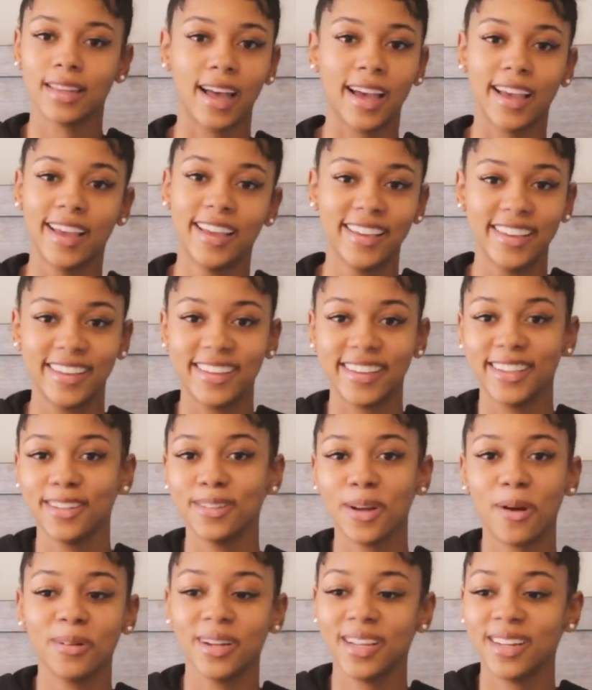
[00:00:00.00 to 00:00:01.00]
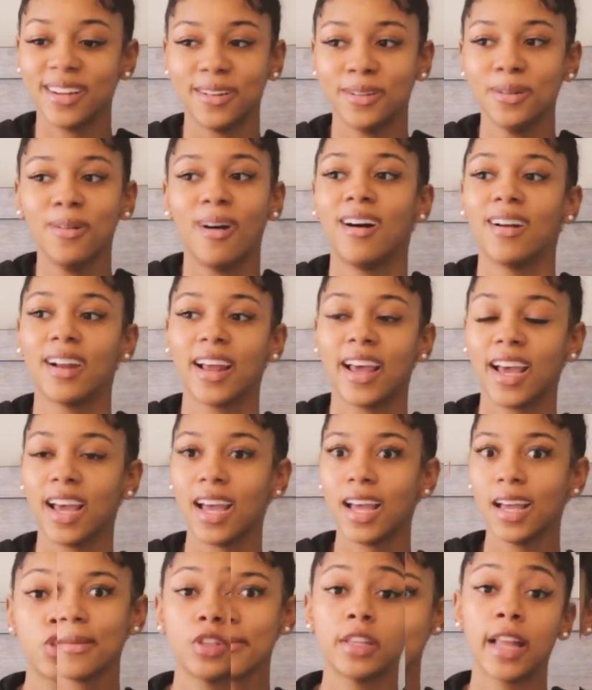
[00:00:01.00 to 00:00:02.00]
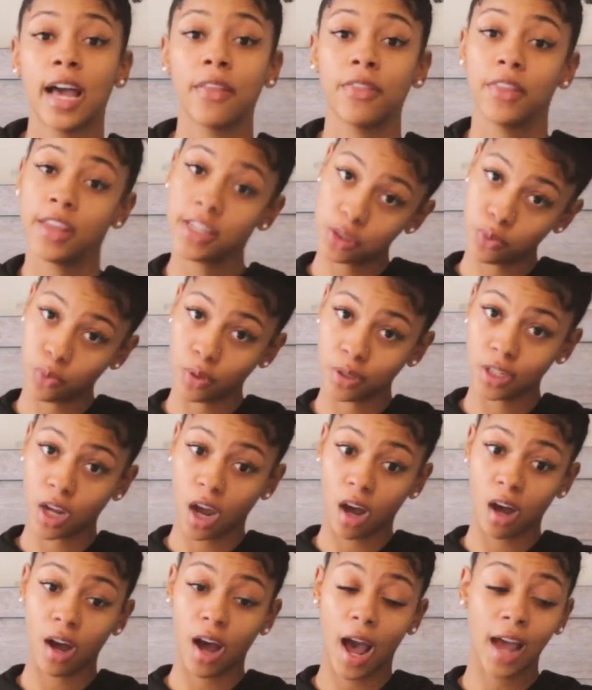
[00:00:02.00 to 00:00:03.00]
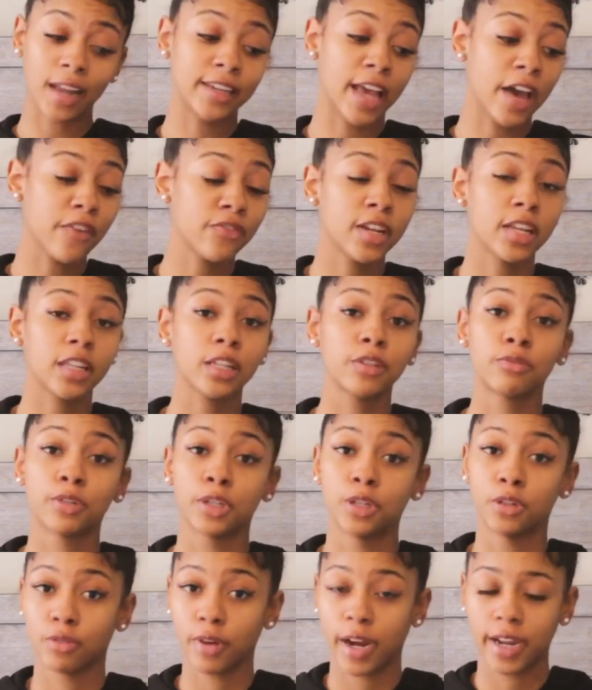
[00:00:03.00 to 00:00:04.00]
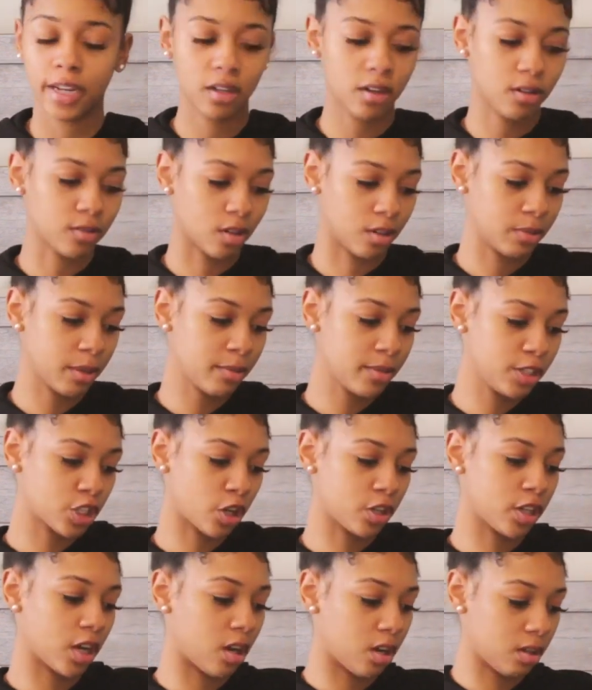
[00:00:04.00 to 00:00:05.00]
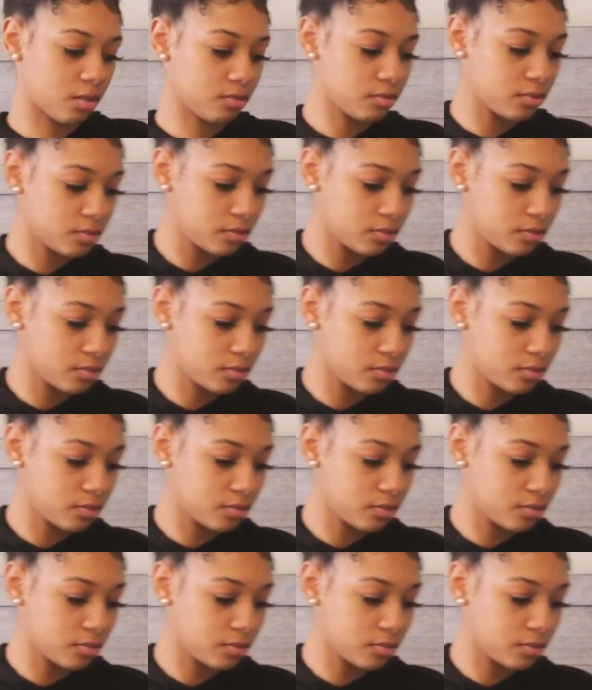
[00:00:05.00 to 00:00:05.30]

Like you don't need to do all that. Now this one, y'all, I definitely regret. Hold up, let me show y'all.